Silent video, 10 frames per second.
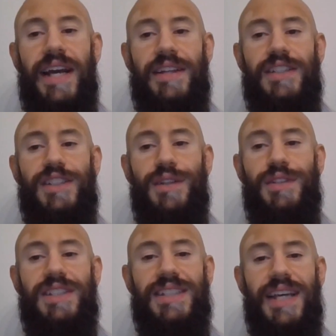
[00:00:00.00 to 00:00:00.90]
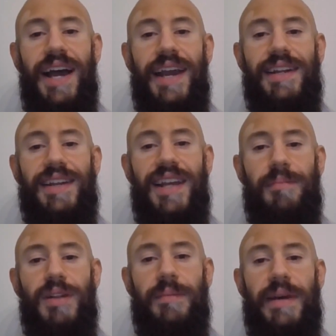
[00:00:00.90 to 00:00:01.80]
the students design,
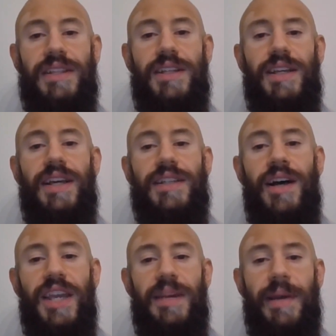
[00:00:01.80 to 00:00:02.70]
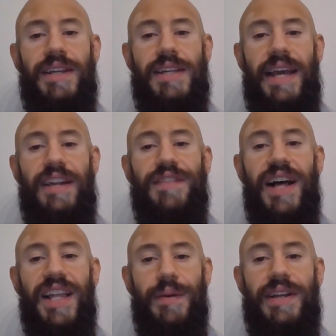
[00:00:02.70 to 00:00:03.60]
implement, document, and
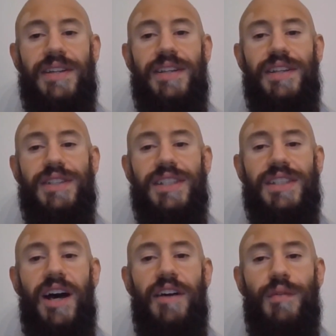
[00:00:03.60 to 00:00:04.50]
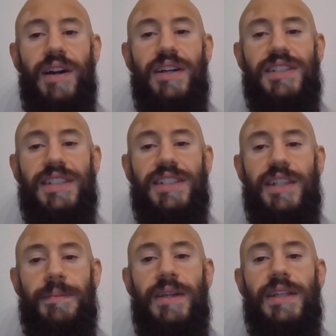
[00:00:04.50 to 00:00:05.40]
evaluate using software
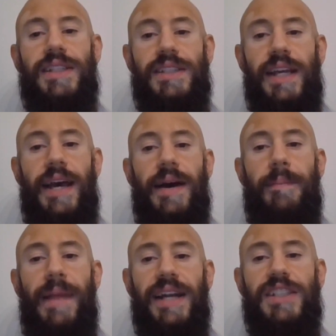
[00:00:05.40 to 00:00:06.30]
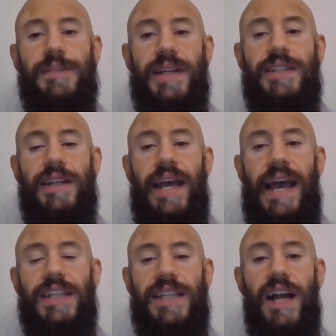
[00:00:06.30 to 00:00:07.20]
systems management
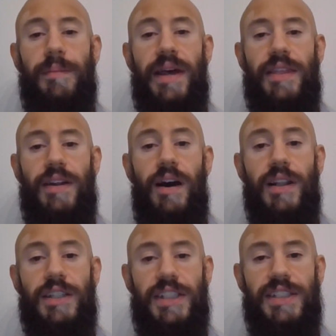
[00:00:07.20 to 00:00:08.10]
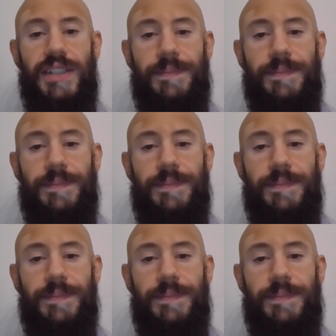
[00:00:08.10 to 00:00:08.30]
agile methodologies.